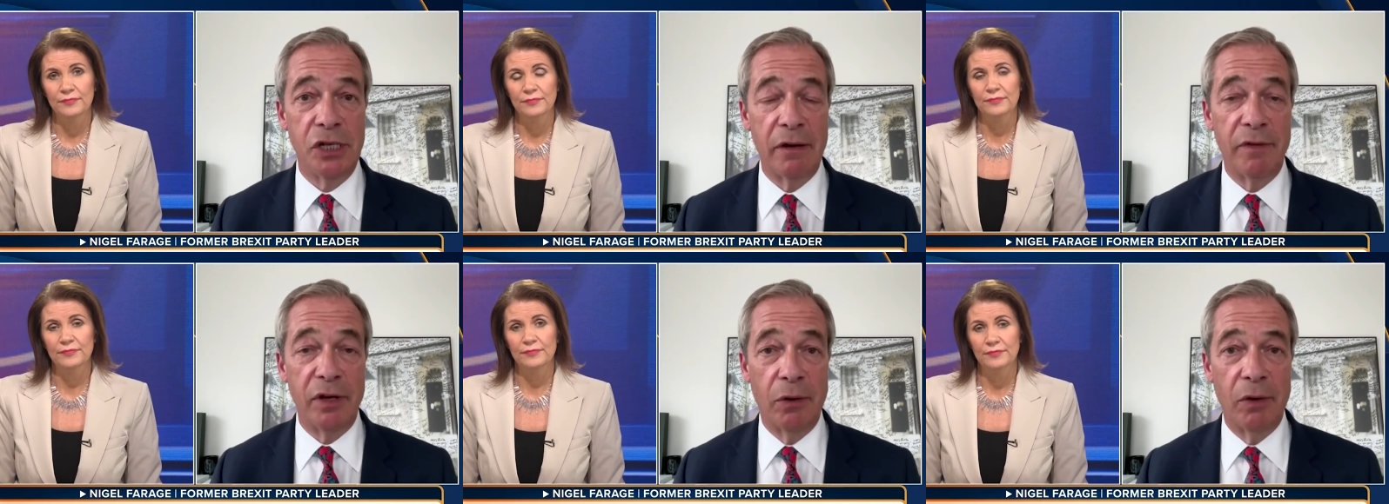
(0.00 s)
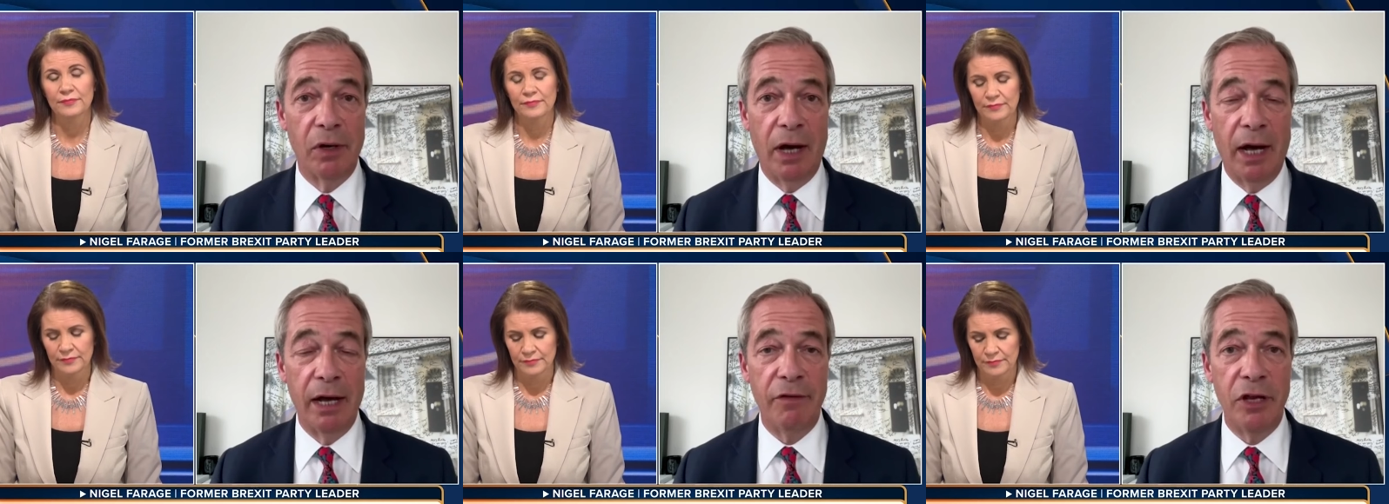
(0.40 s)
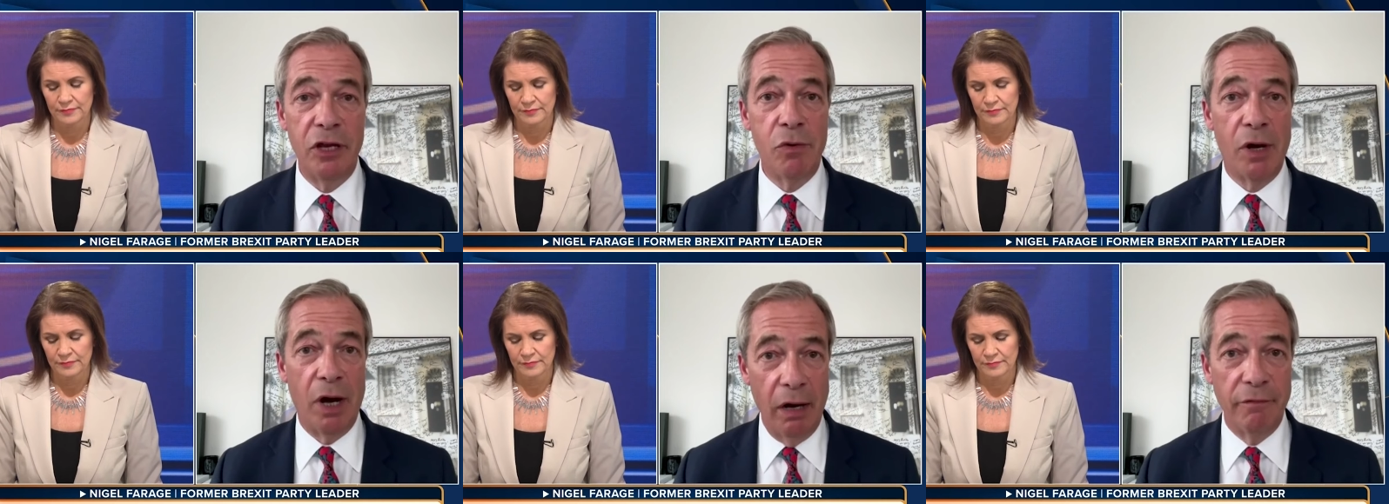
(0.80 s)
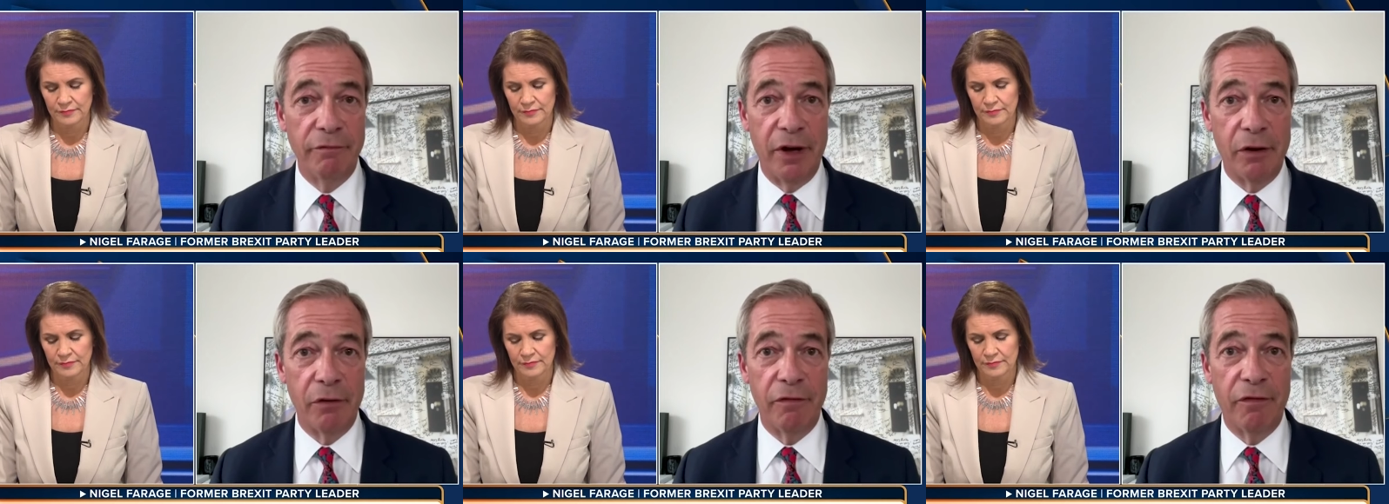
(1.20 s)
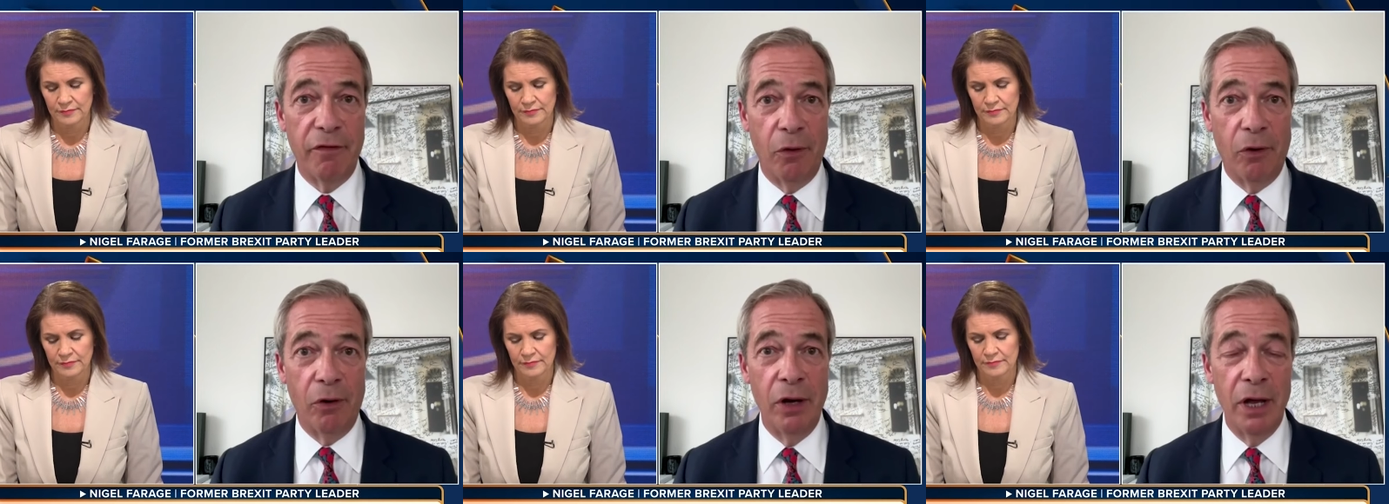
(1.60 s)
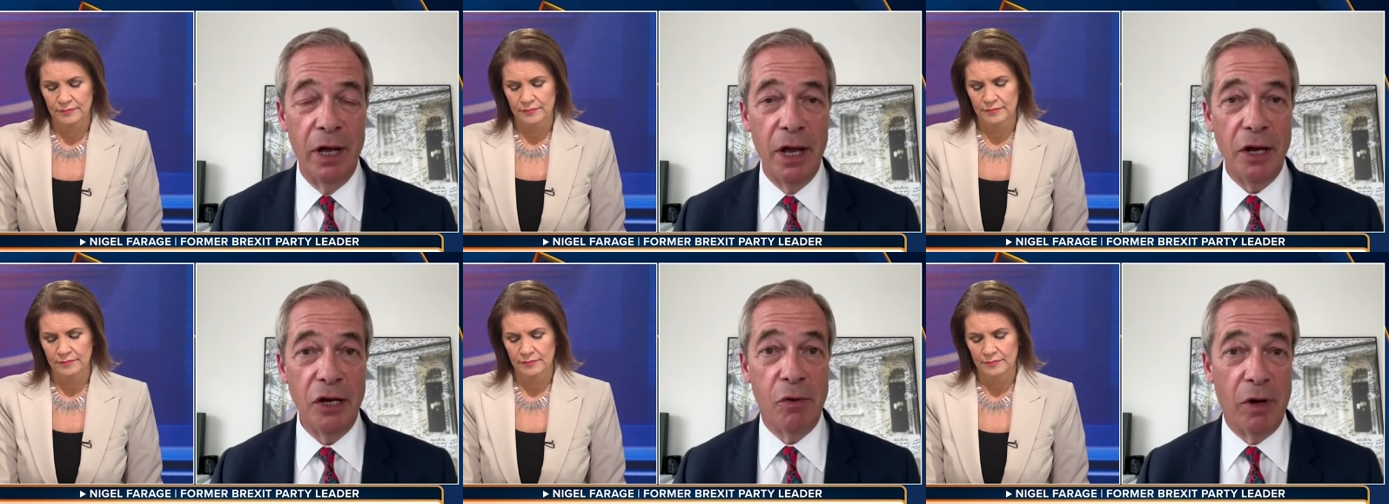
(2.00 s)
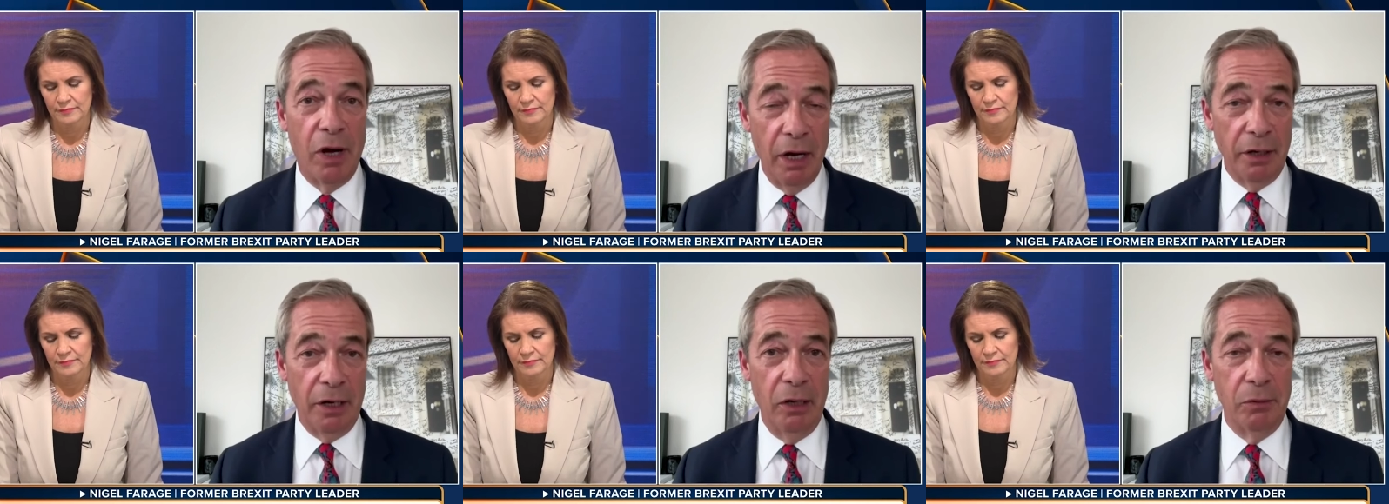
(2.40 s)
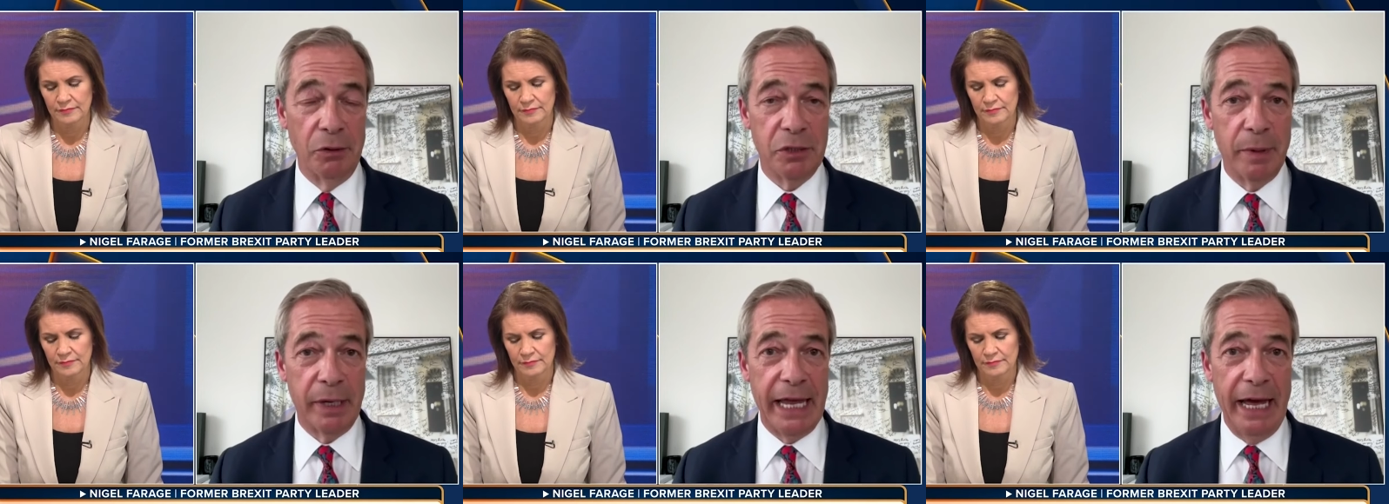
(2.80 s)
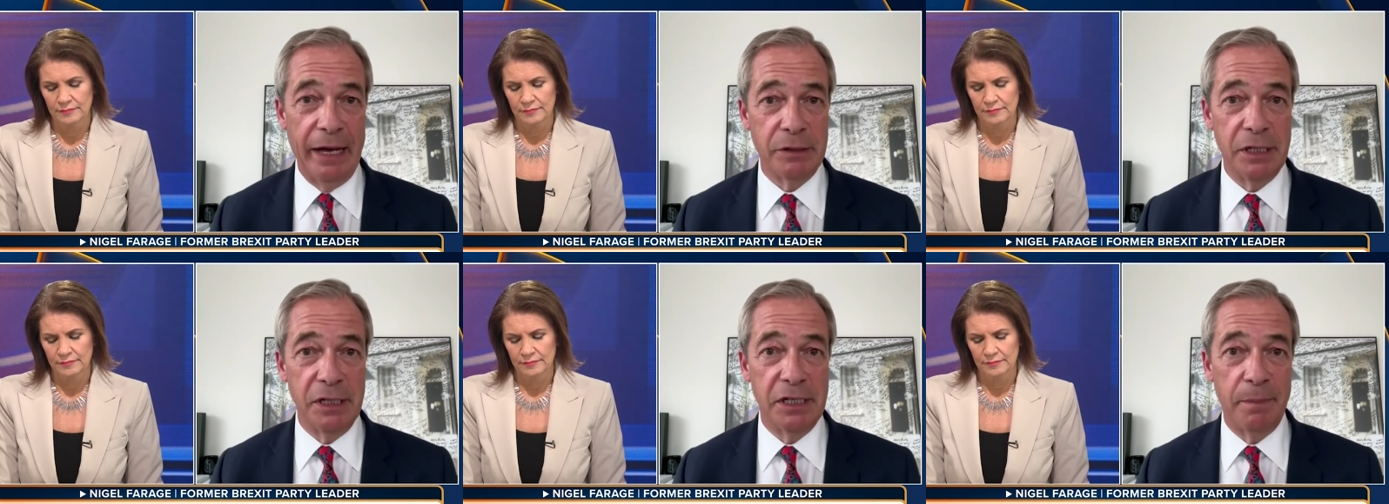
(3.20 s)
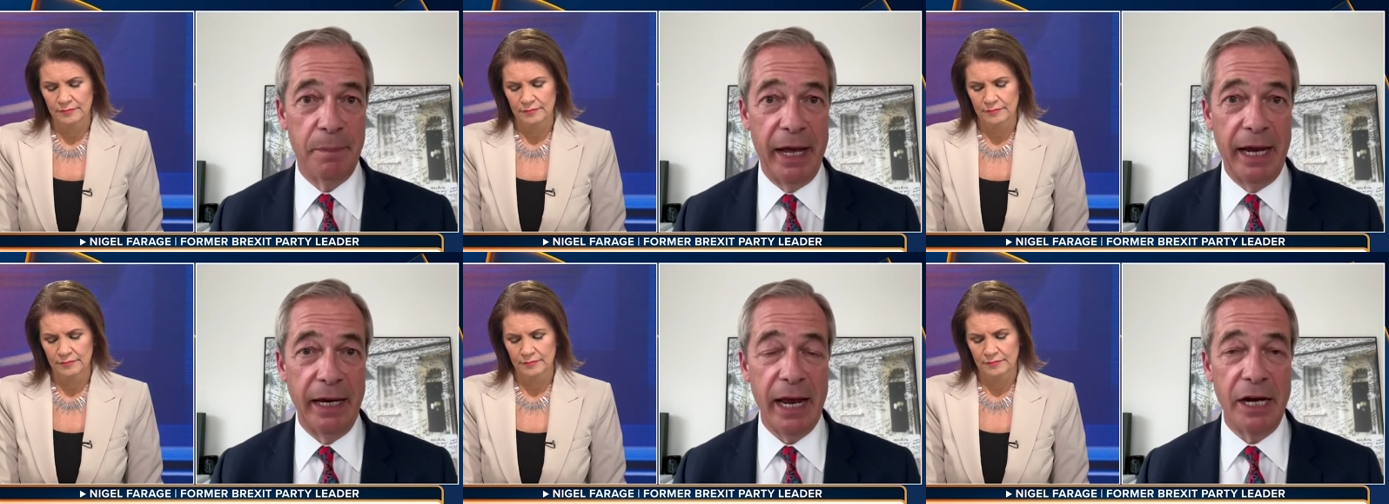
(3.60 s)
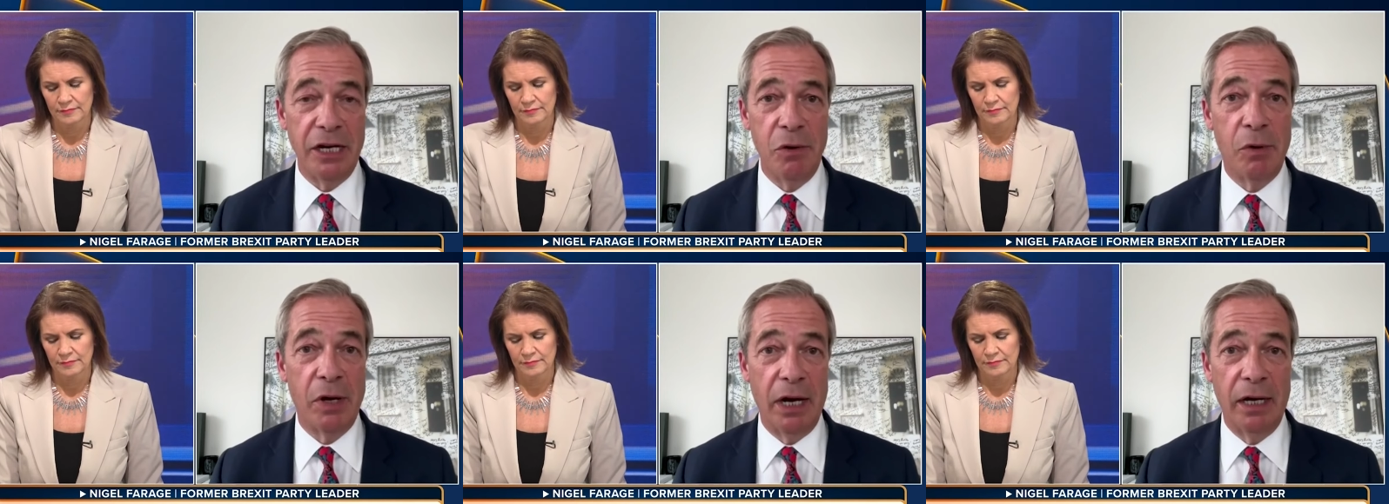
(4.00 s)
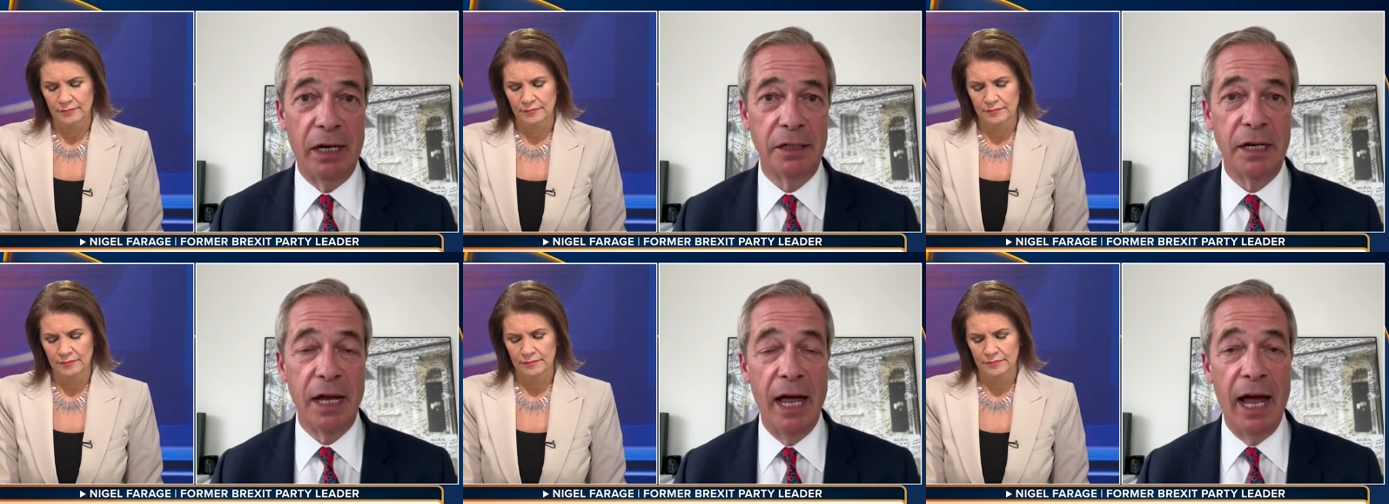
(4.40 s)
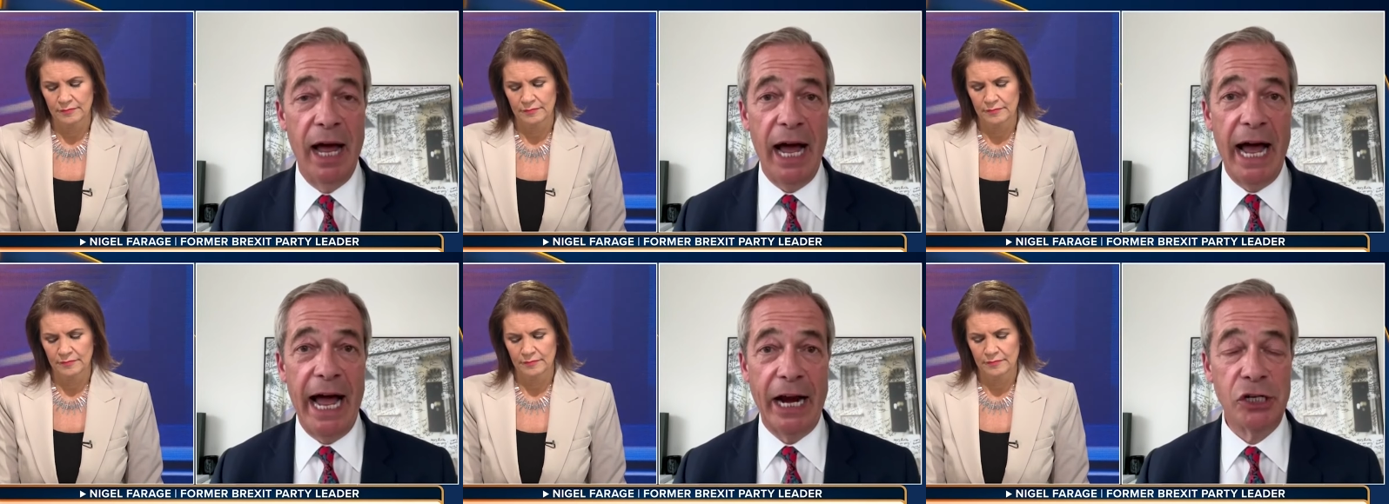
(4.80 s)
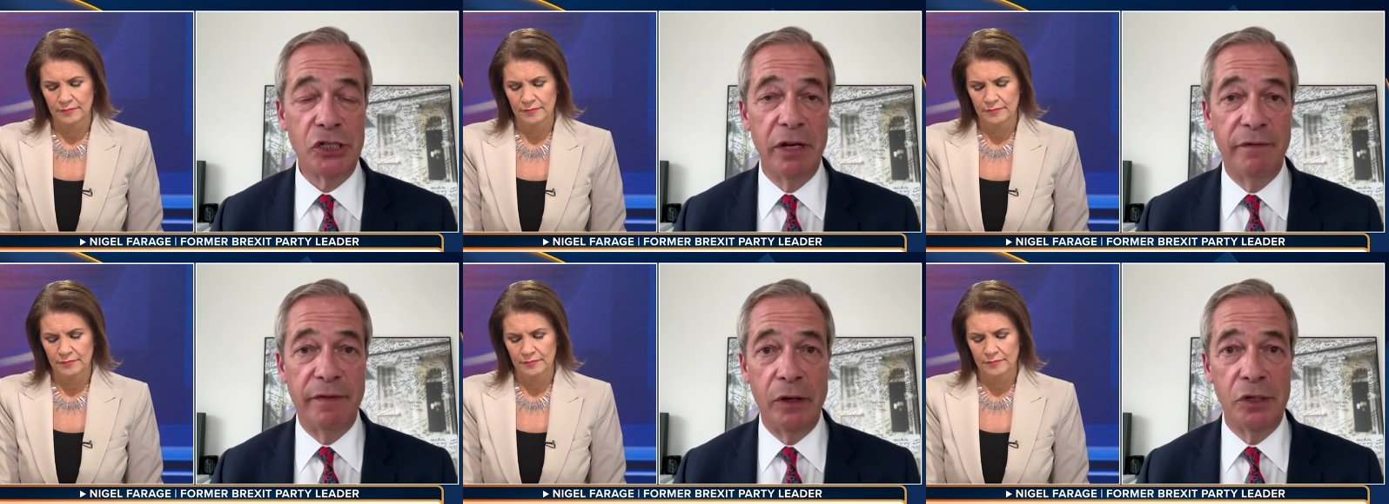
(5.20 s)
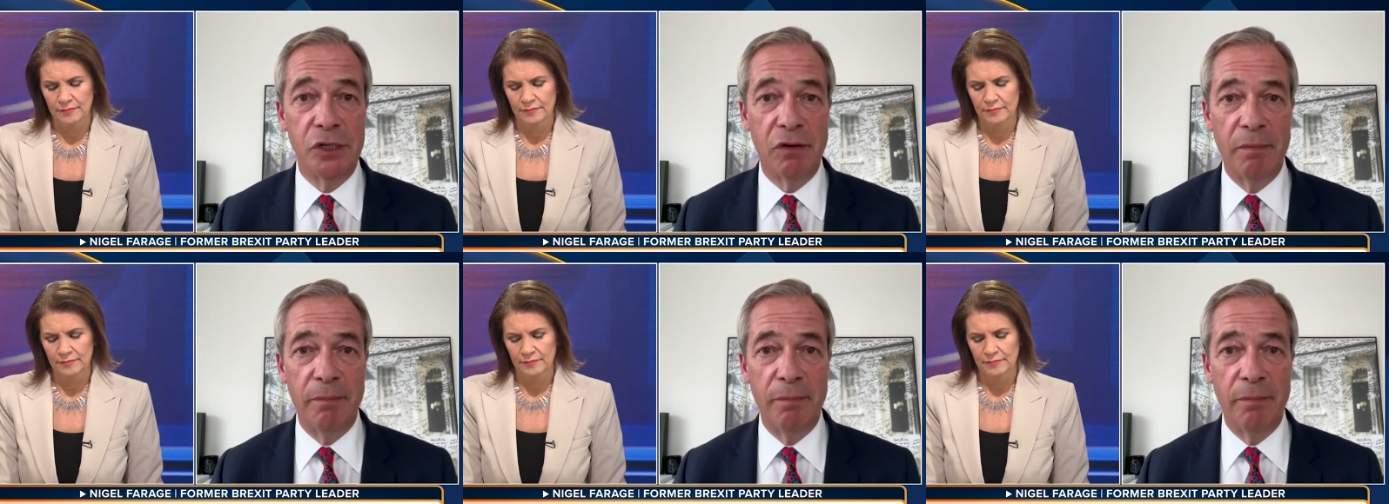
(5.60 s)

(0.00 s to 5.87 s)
Speaker 1: over your life, you can't vote for, you can't hold to account in debate, and you can't actually vote to